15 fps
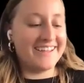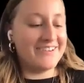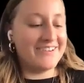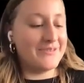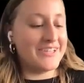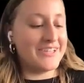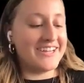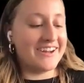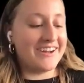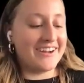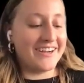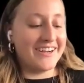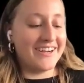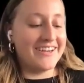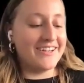we
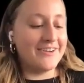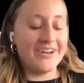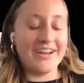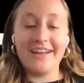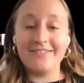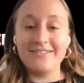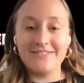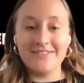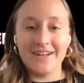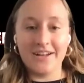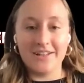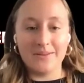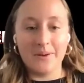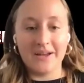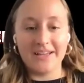are going to have Tavita on
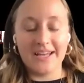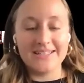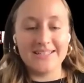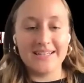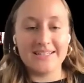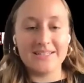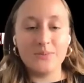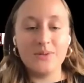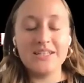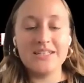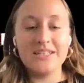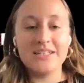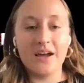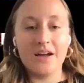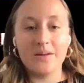the podcast next week to
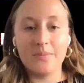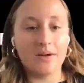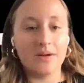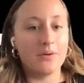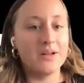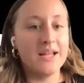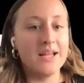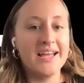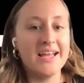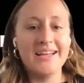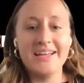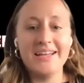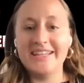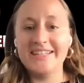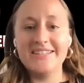talk about
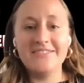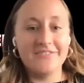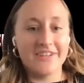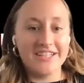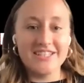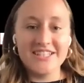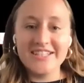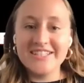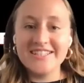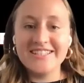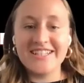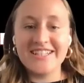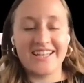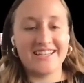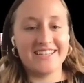his adventures
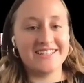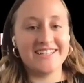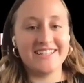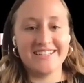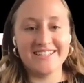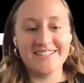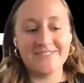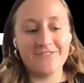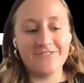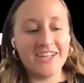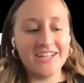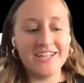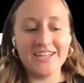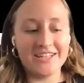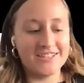and his
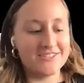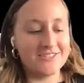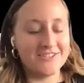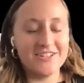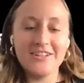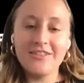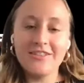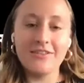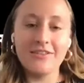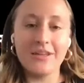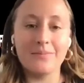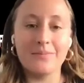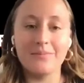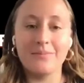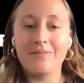fight and his journey through the
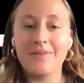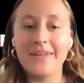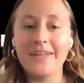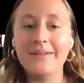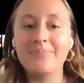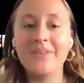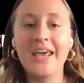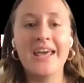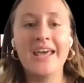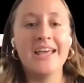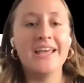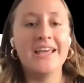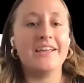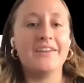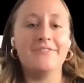labor movement.
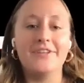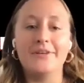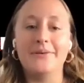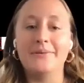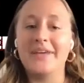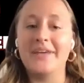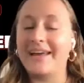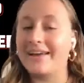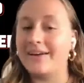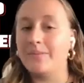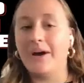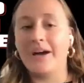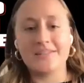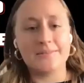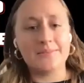If you can't
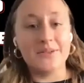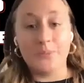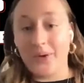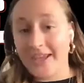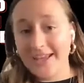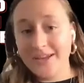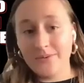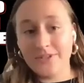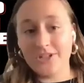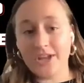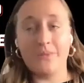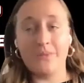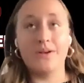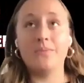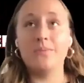possibly wait, which I
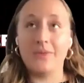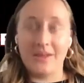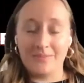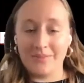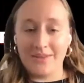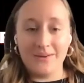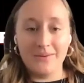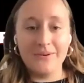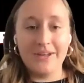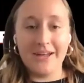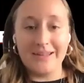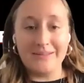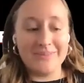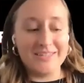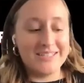wouldn't blame you,
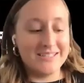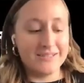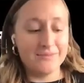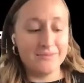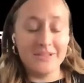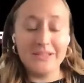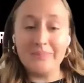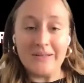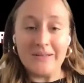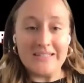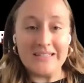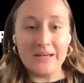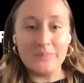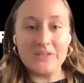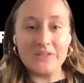he did a really amazing
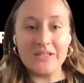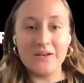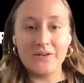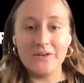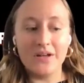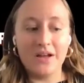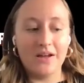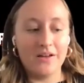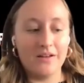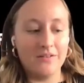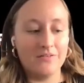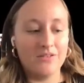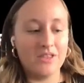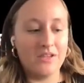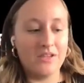episode of
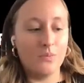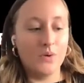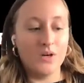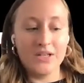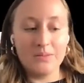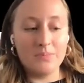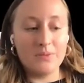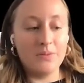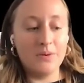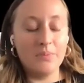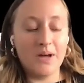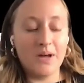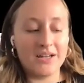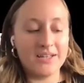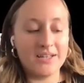the Working People
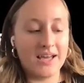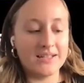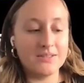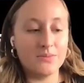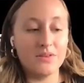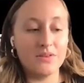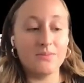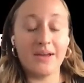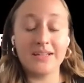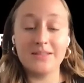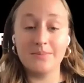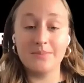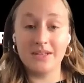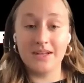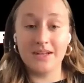podcast with
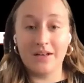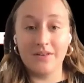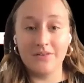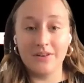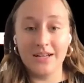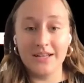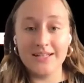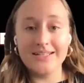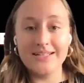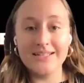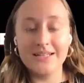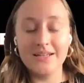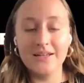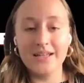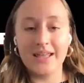Maximilian Alvarez,
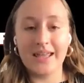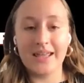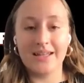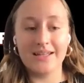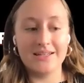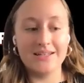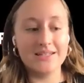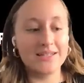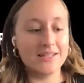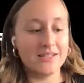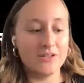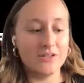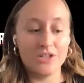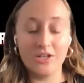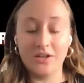and you
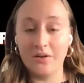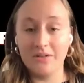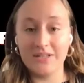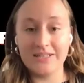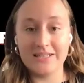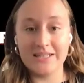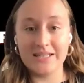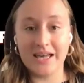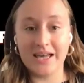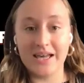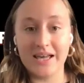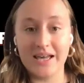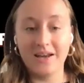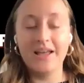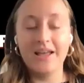should go listen to
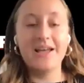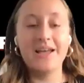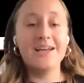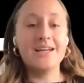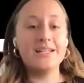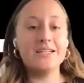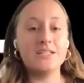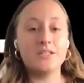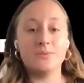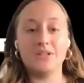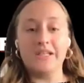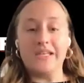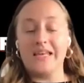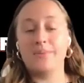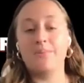that to really
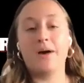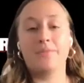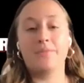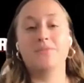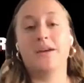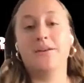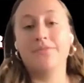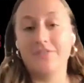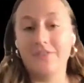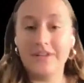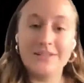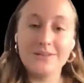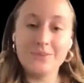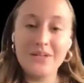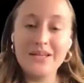get pumped up for
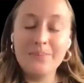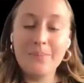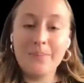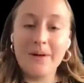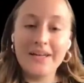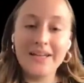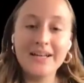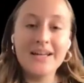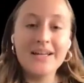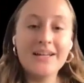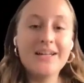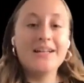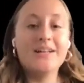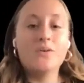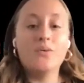next week. But
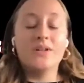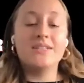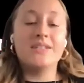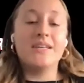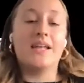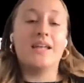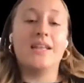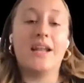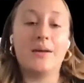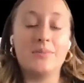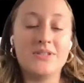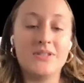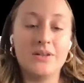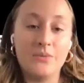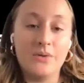once again, the
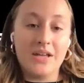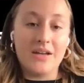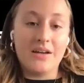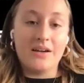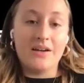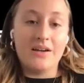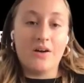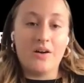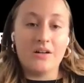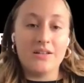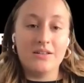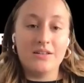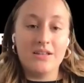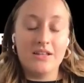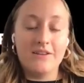episode will air
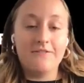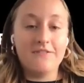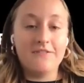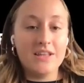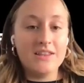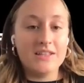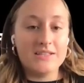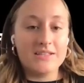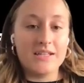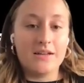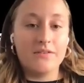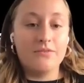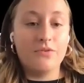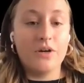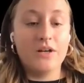on the 5th instead
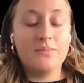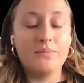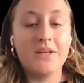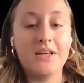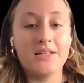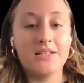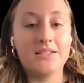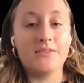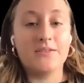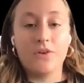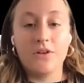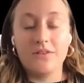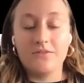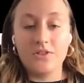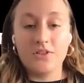of the 4th because of
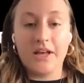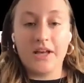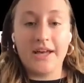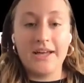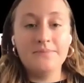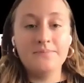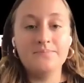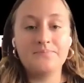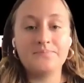4th of July.